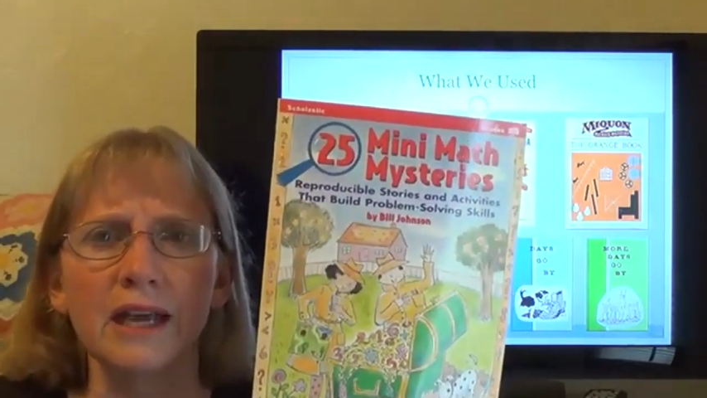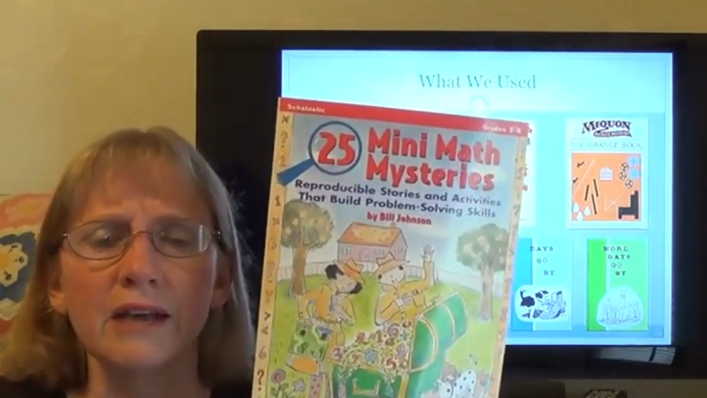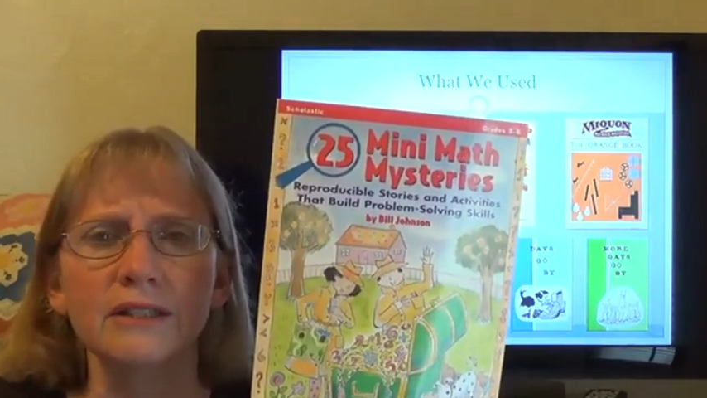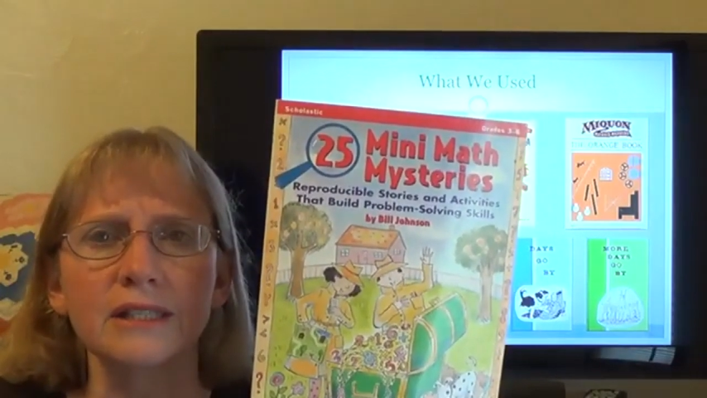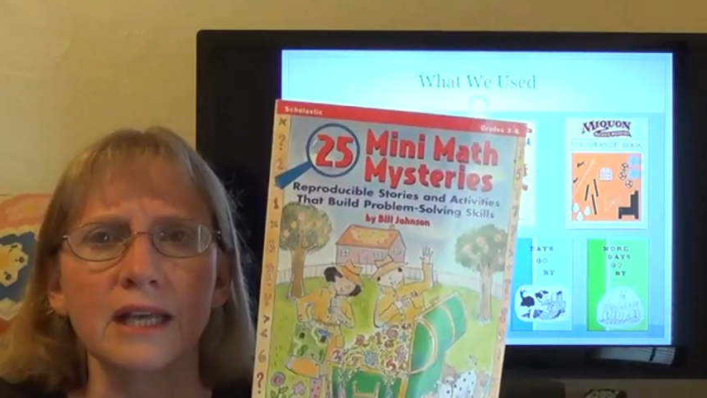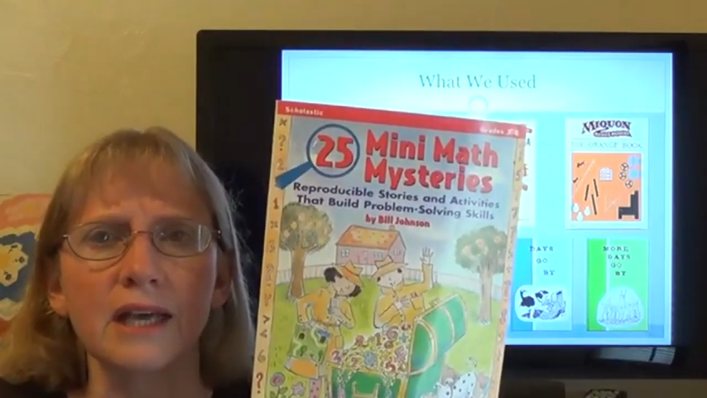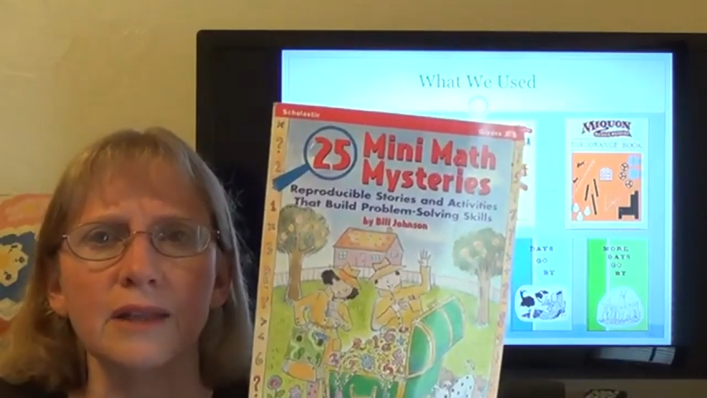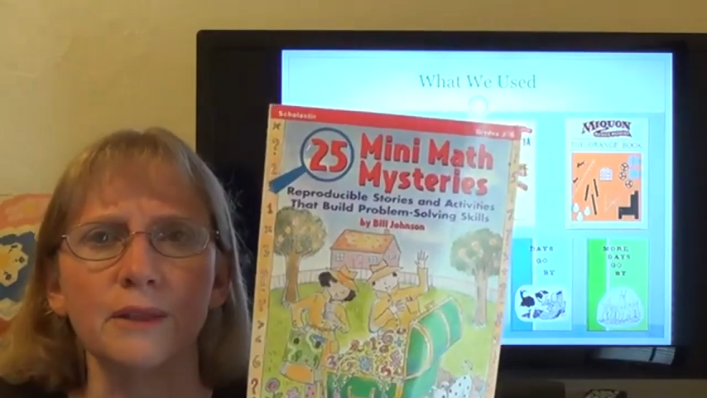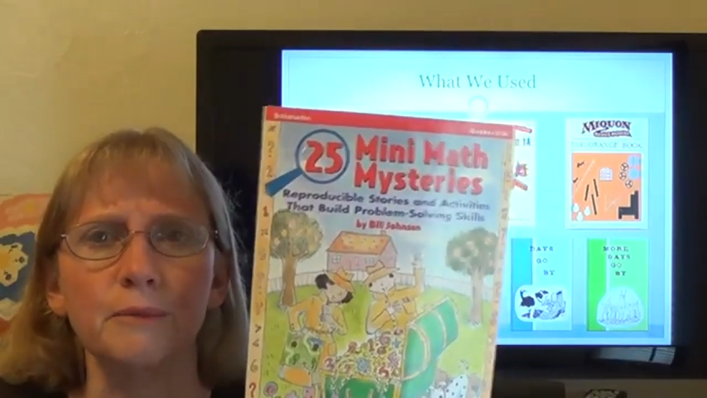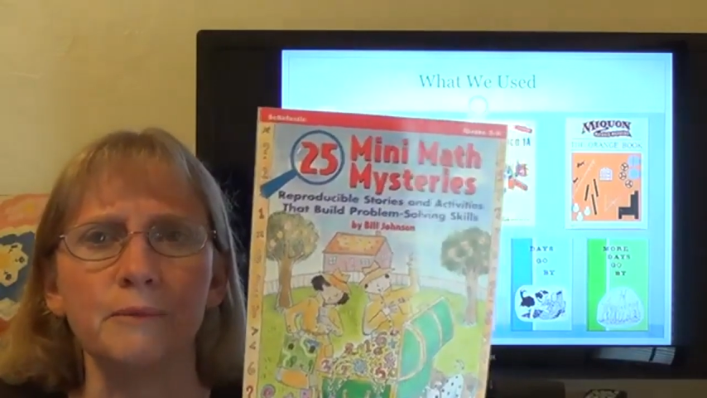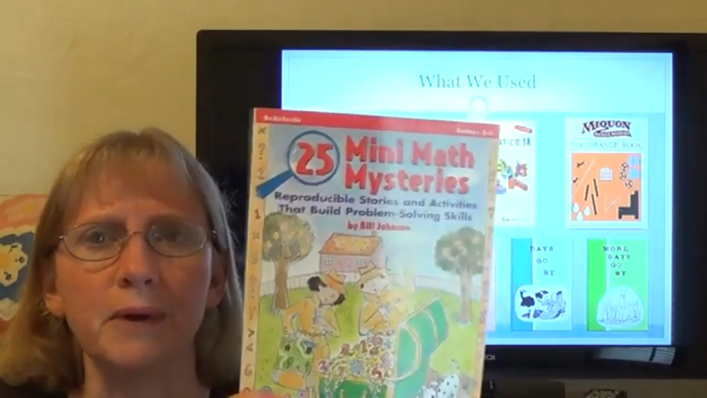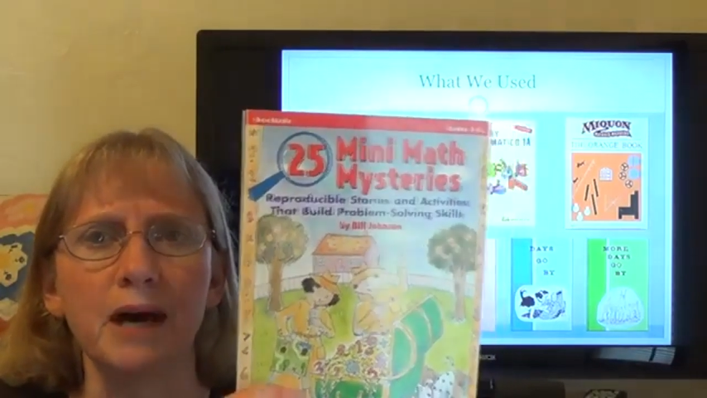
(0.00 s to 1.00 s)
outside the
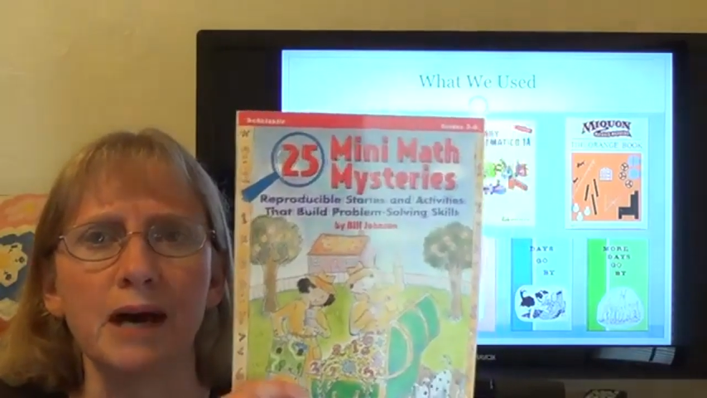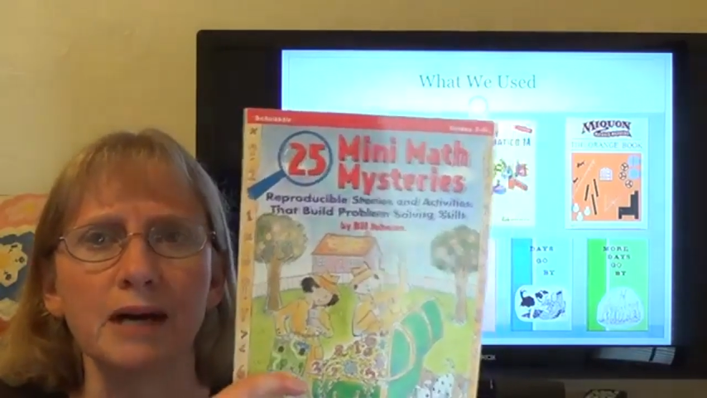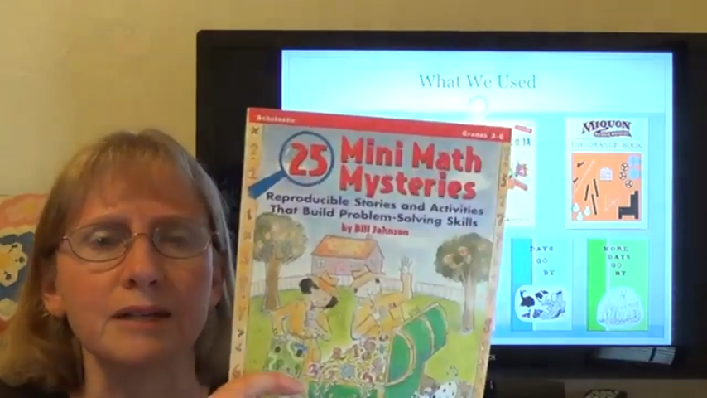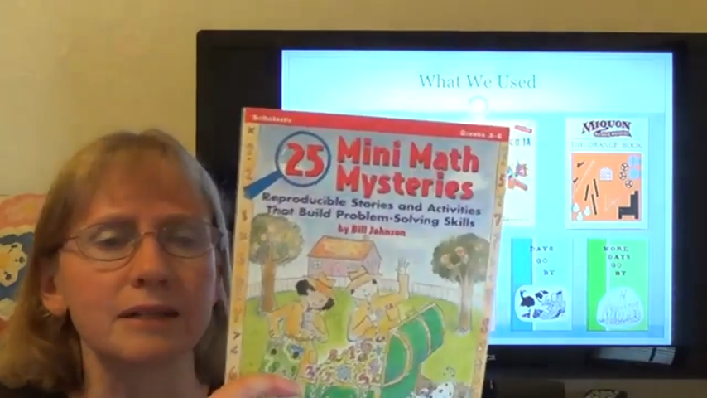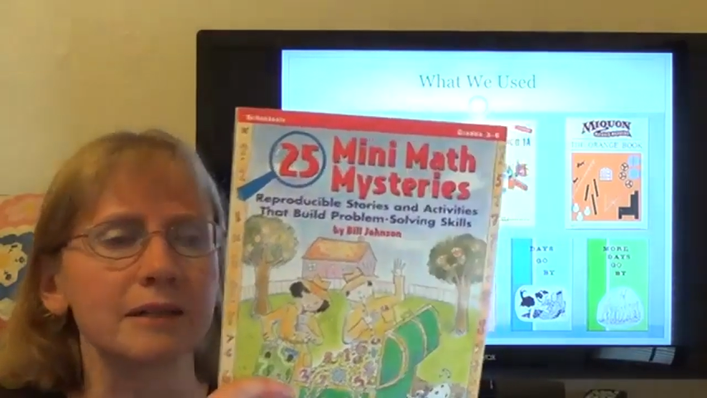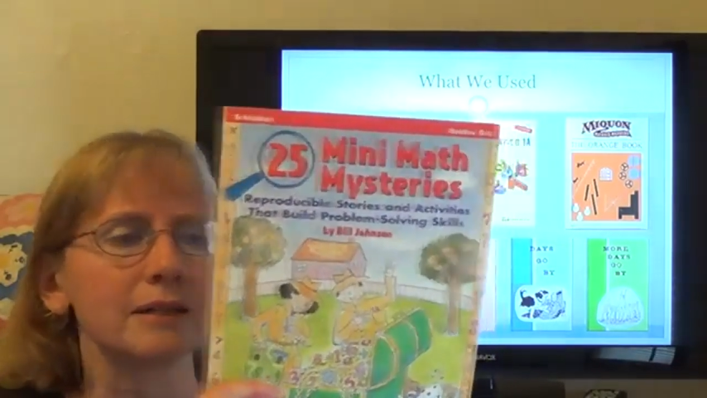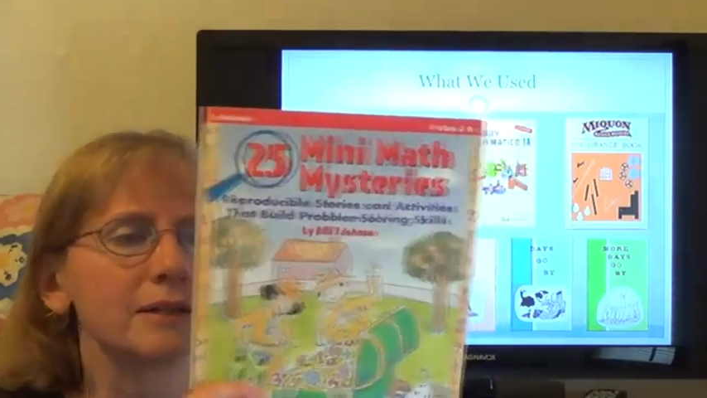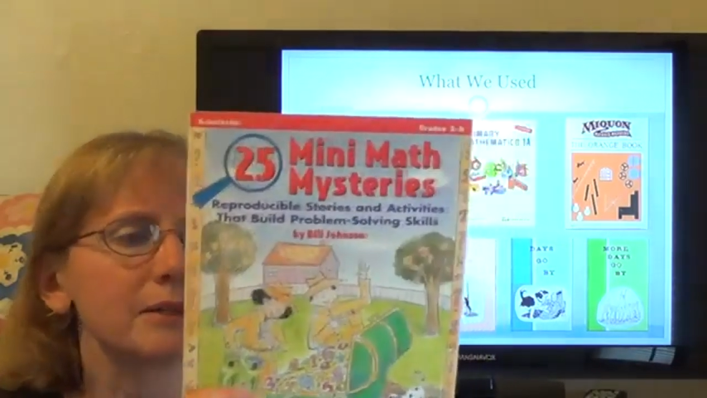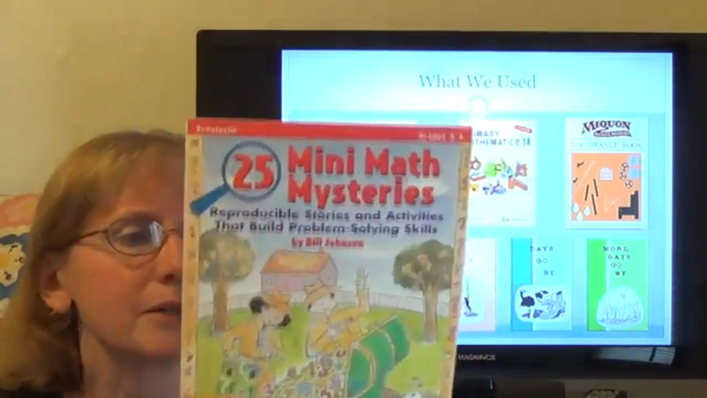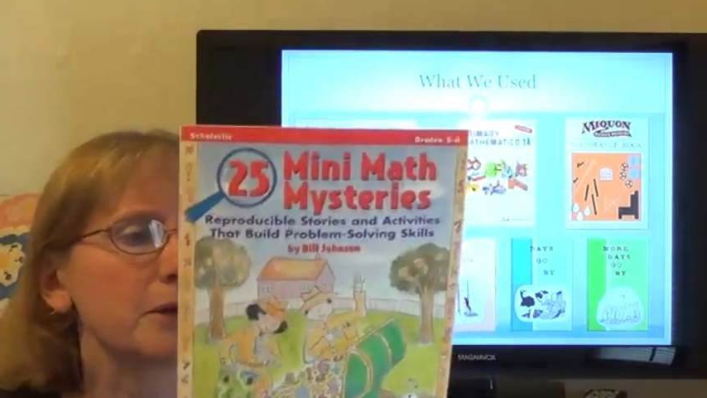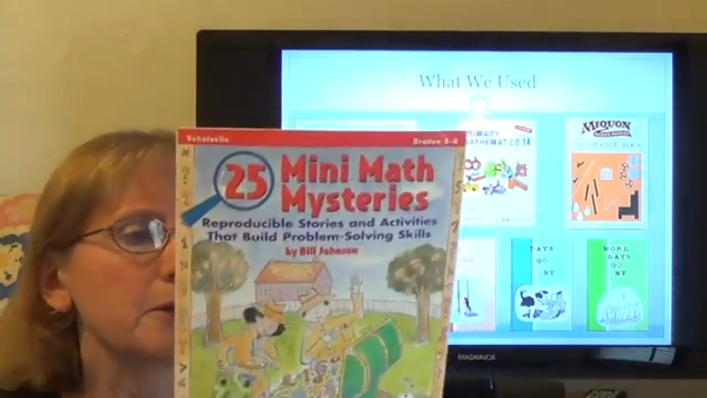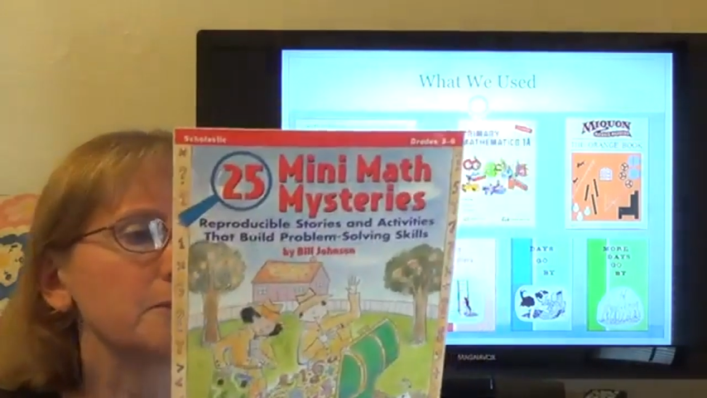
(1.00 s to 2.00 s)
box.
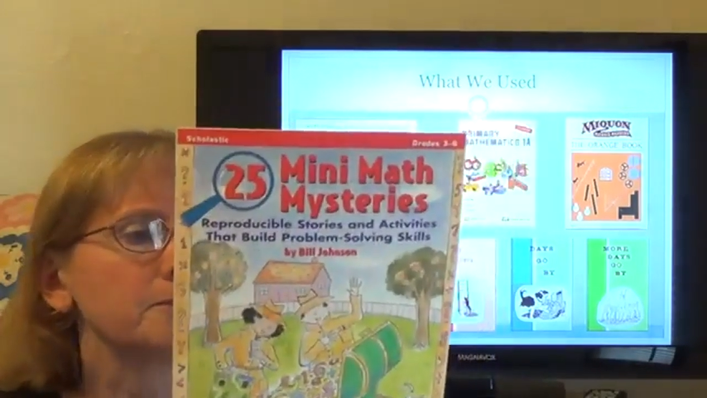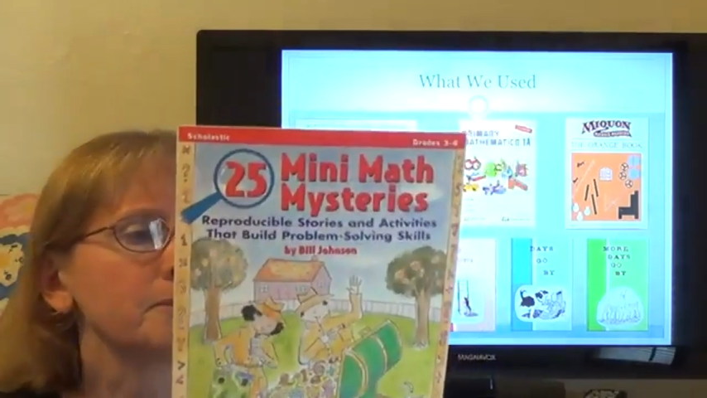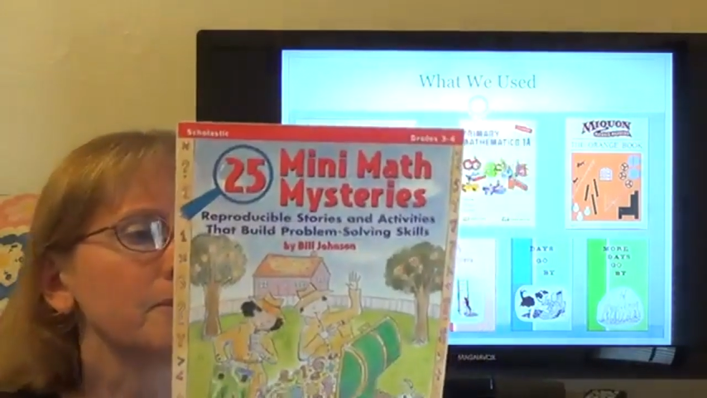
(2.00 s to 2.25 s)
So